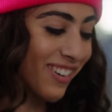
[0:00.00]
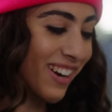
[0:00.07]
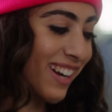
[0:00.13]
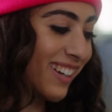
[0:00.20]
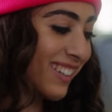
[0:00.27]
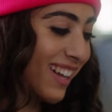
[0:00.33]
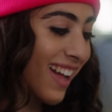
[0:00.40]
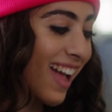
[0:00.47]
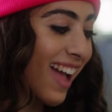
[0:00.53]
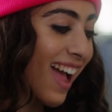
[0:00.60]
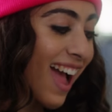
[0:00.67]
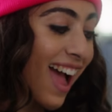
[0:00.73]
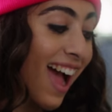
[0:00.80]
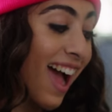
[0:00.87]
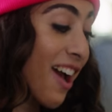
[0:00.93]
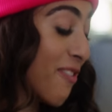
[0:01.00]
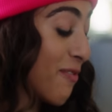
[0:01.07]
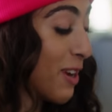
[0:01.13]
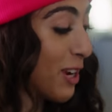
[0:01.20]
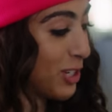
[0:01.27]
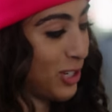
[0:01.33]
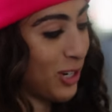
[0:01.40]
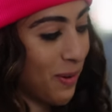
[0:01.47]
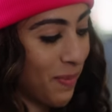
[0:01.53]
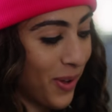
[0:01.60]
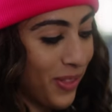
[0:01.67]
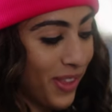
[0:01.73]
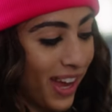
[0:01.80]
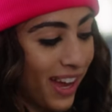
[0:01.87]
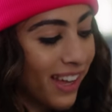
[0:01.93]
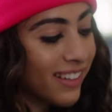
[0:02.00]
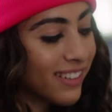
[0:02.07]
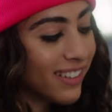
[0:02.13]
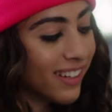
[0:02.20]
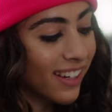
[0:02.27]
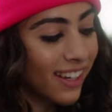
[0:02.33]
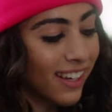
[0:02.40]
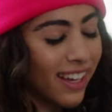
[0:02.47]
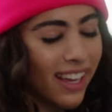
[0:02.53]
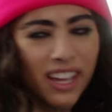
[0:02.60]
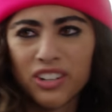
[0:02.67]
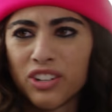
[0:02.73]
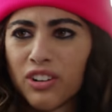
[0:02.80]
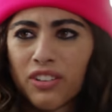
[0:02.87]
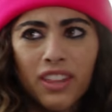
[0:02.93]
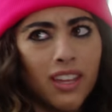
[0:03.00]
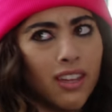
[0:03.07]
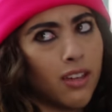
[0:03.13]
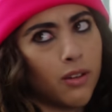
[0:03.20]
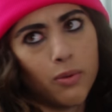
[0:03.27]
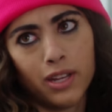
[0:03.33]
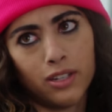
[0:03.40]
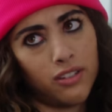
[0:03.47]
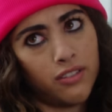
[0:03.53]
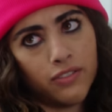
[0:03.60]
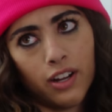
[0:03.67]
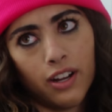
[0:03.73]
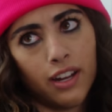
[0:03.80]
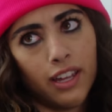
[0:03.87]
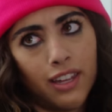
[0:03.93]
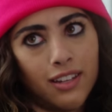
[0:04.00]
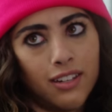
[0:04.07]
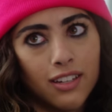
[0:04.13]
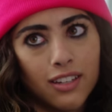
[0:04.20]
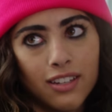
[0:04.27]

Well, I'm not sure about that. And you're thinking way too far ahead.